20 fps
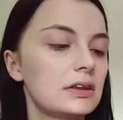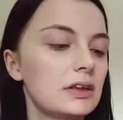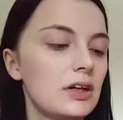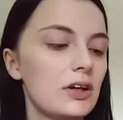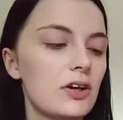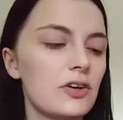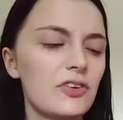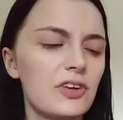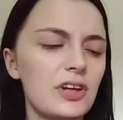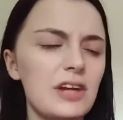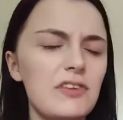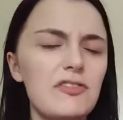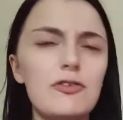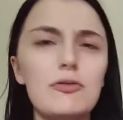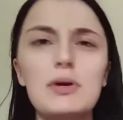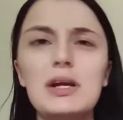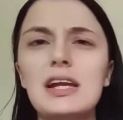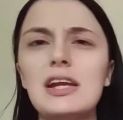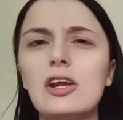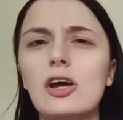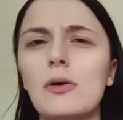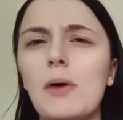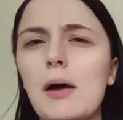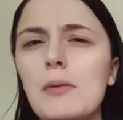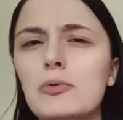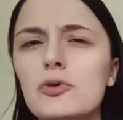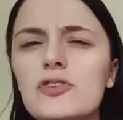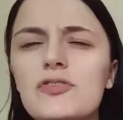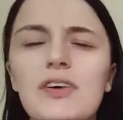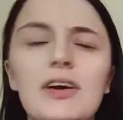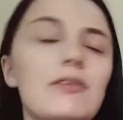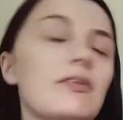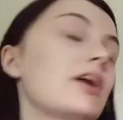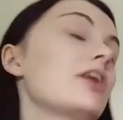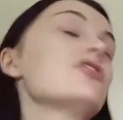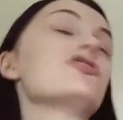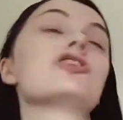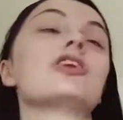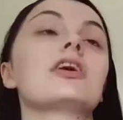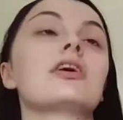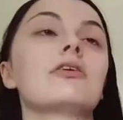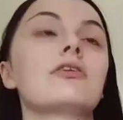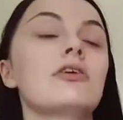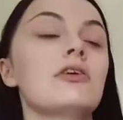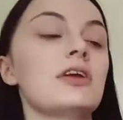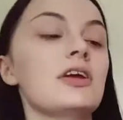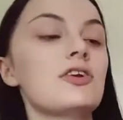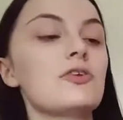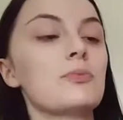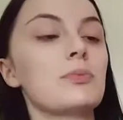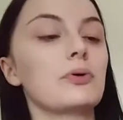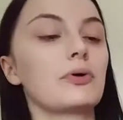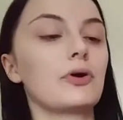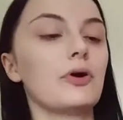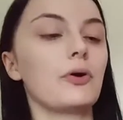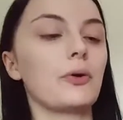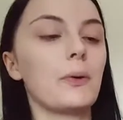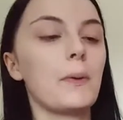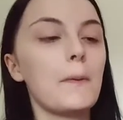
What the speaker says: Because I never really know how much foundation I'm going to need to put on.